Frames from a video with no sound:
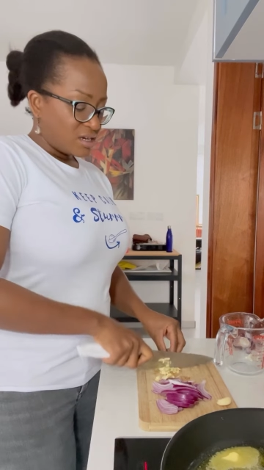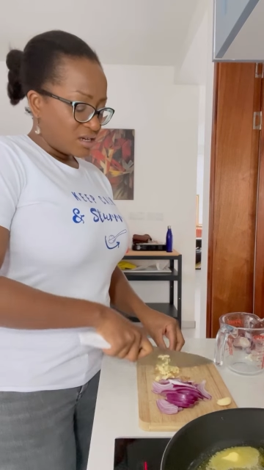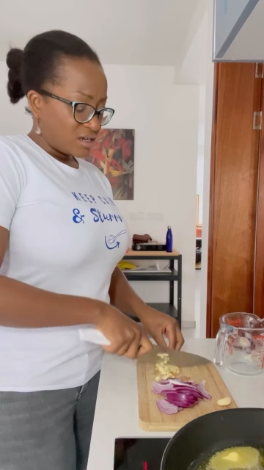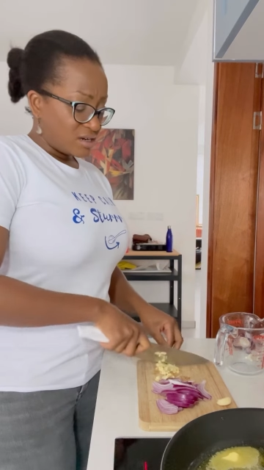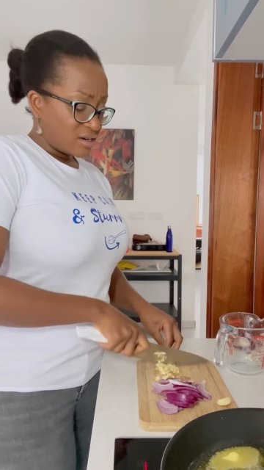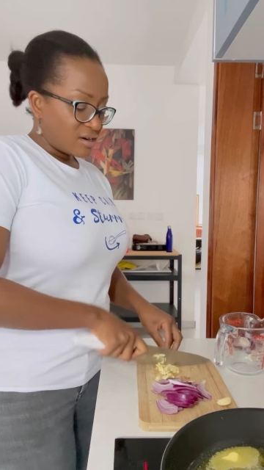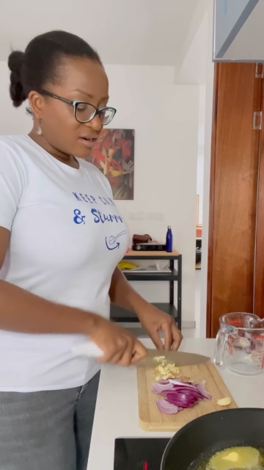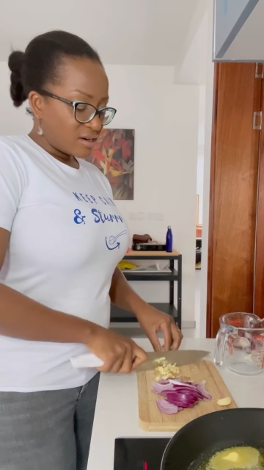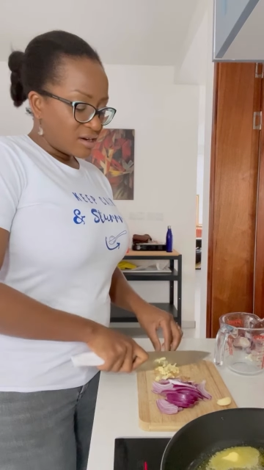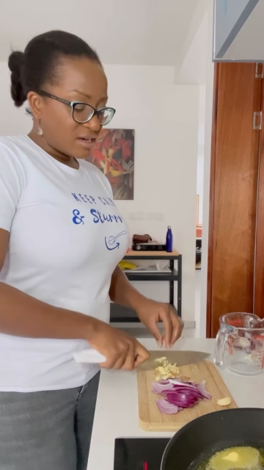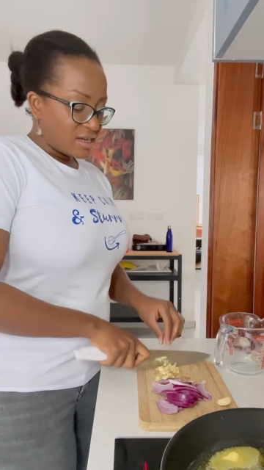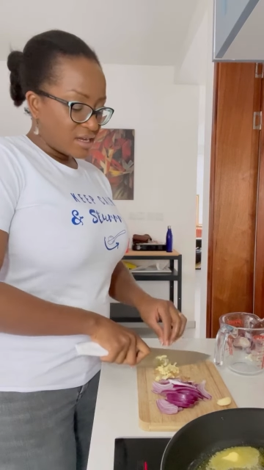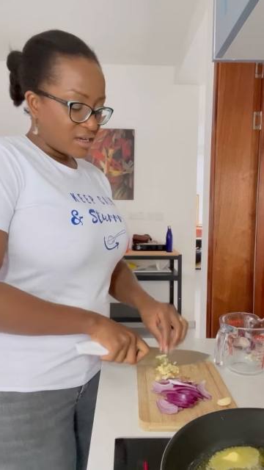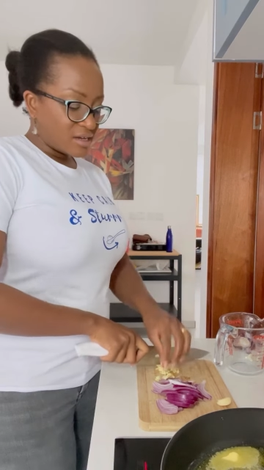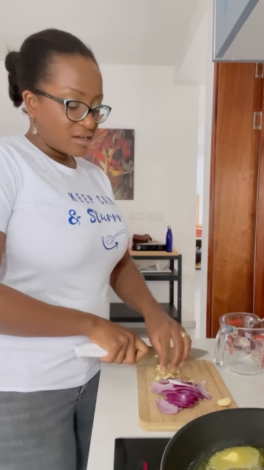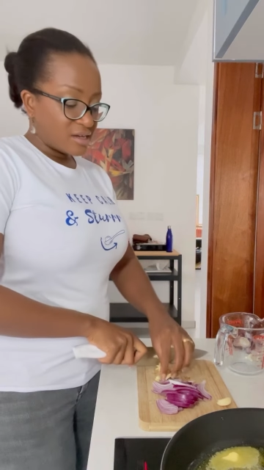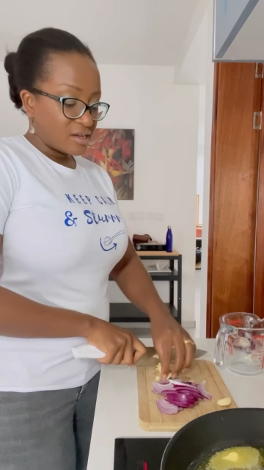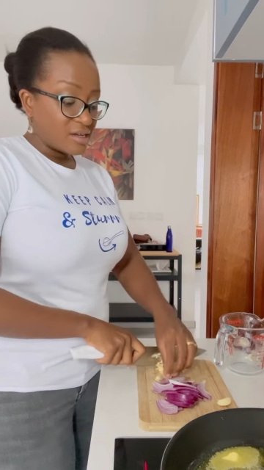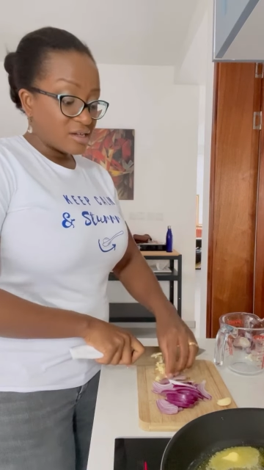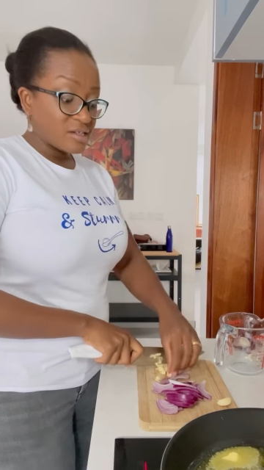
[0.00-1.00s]
Garlic,
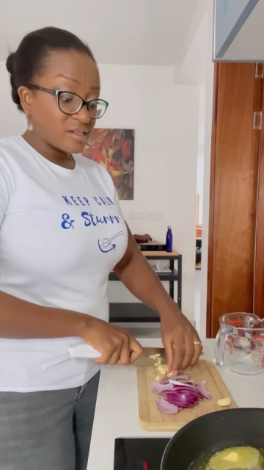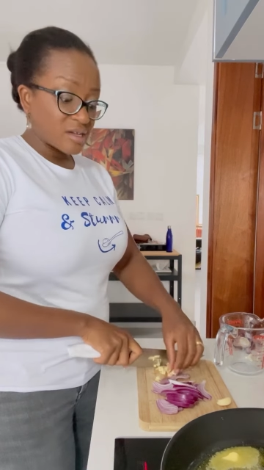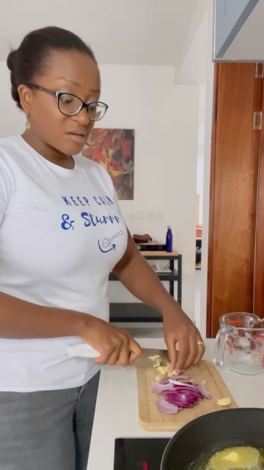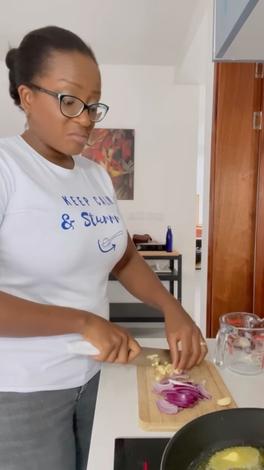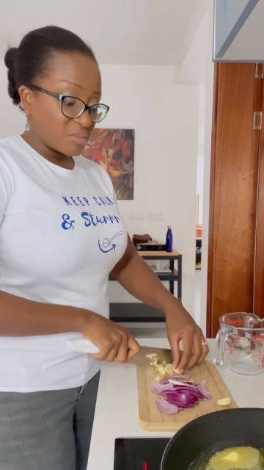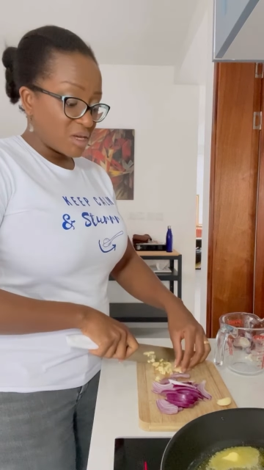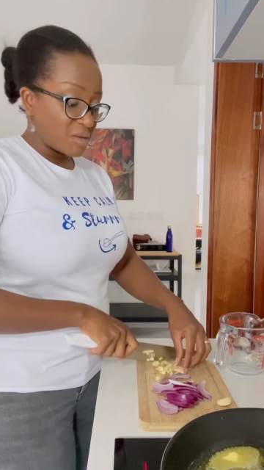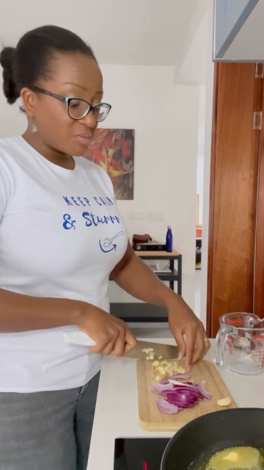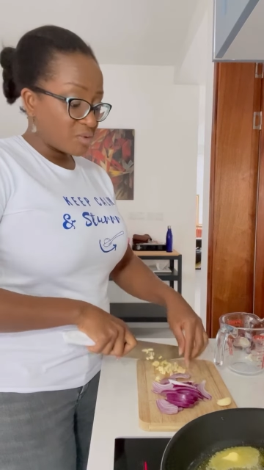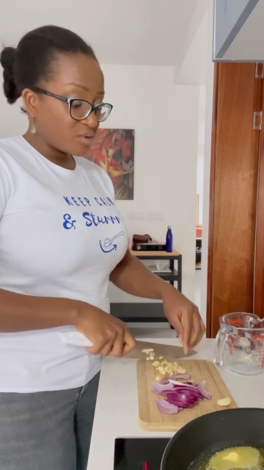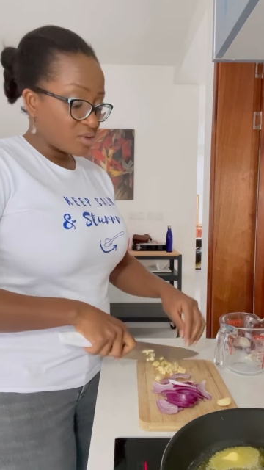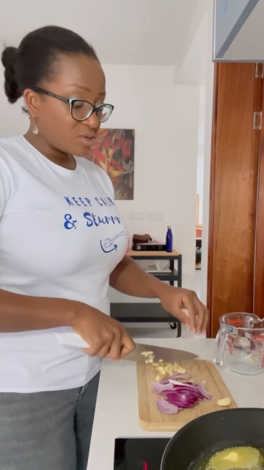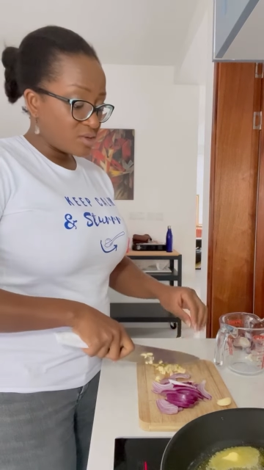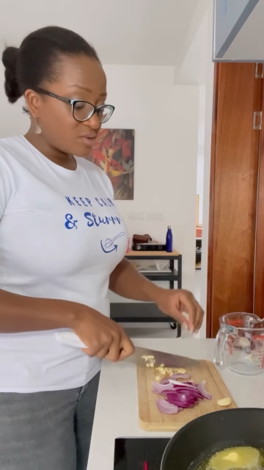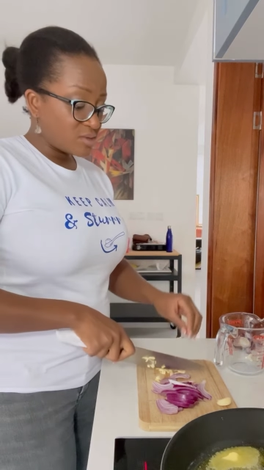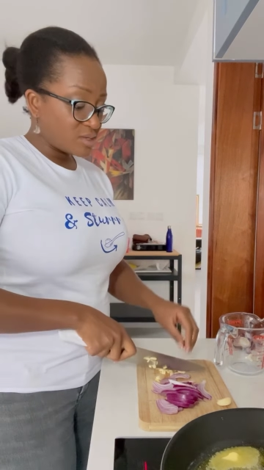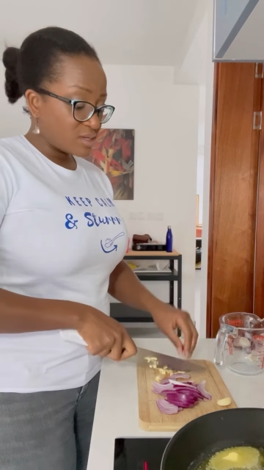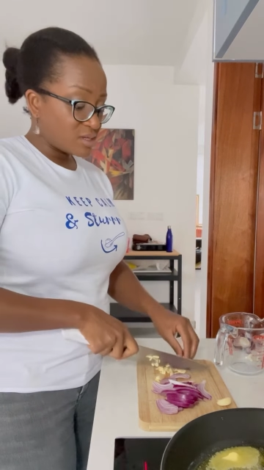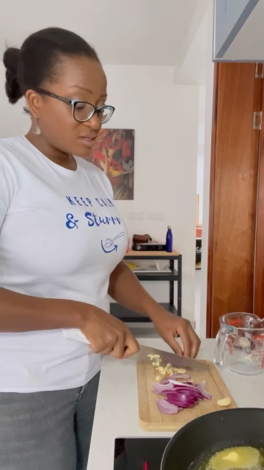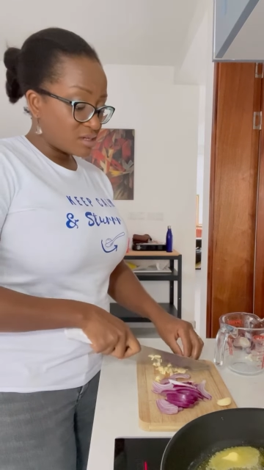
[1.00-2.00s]
some people
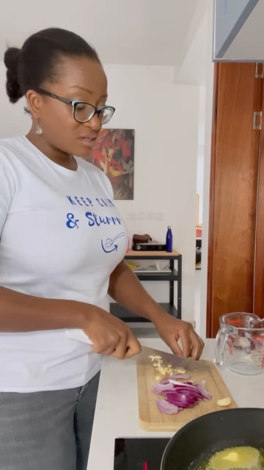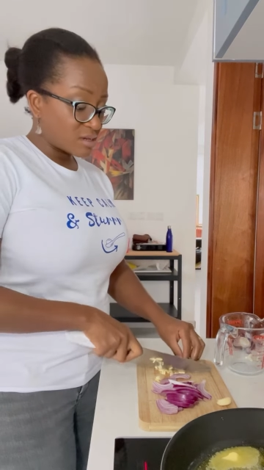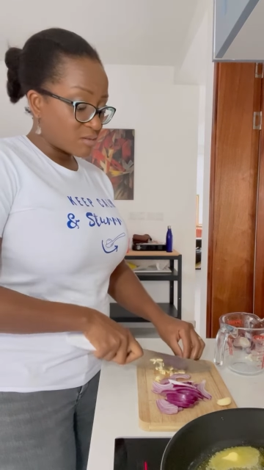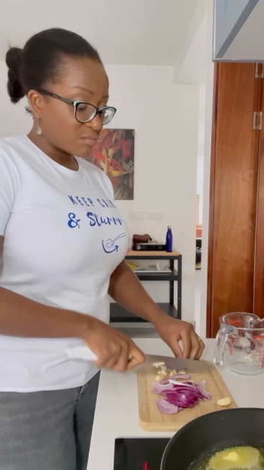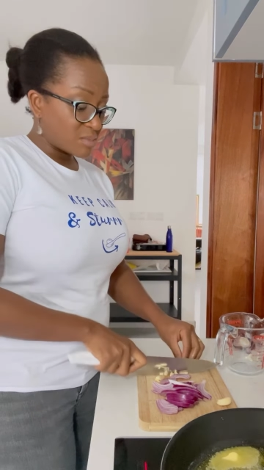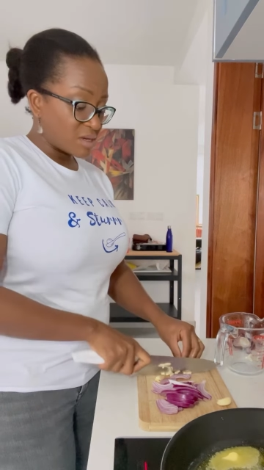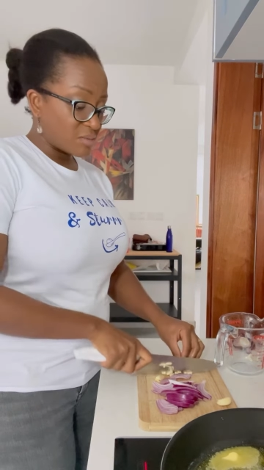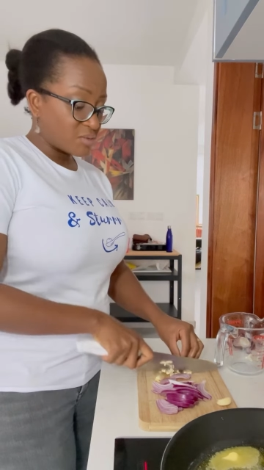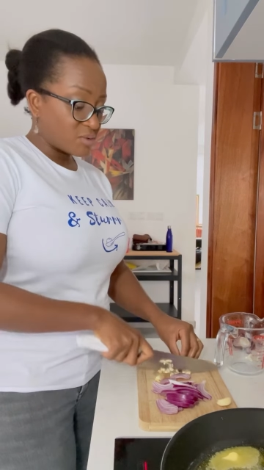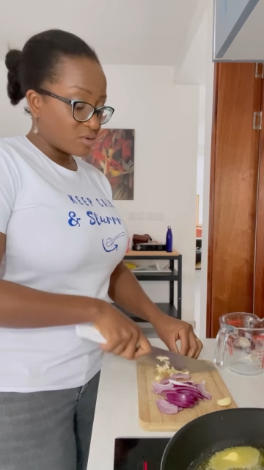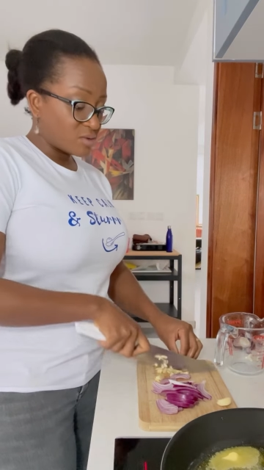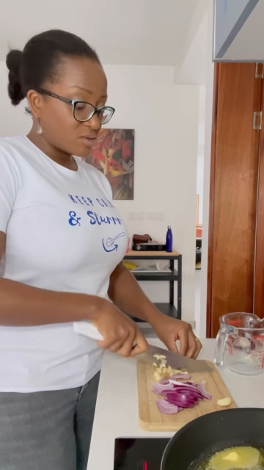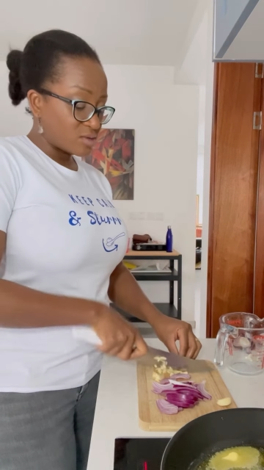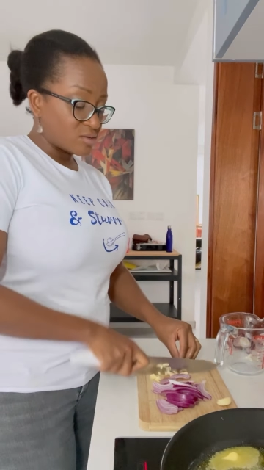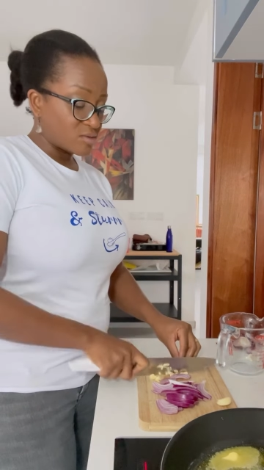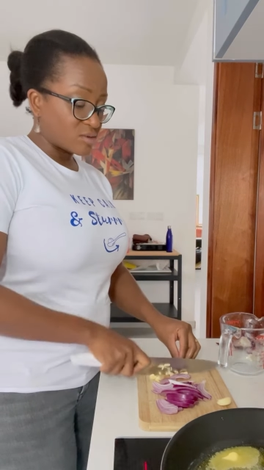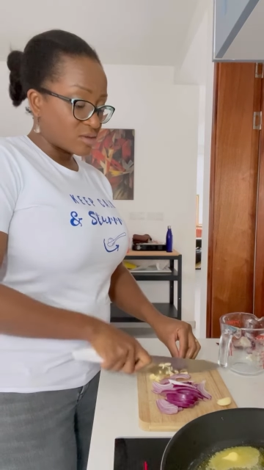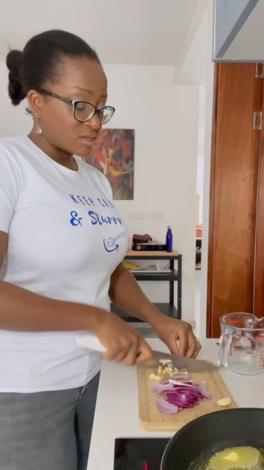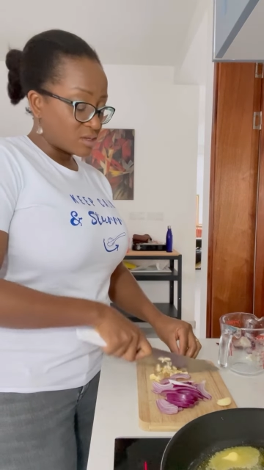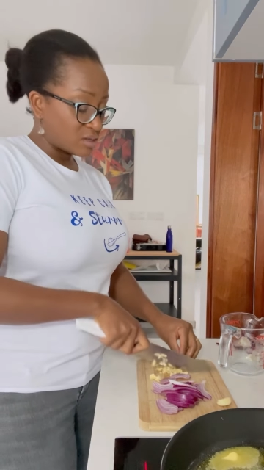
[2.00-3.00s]
use it, some people
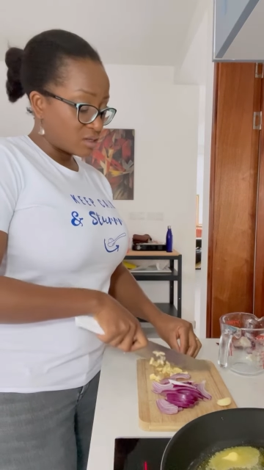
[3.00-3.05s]
don't.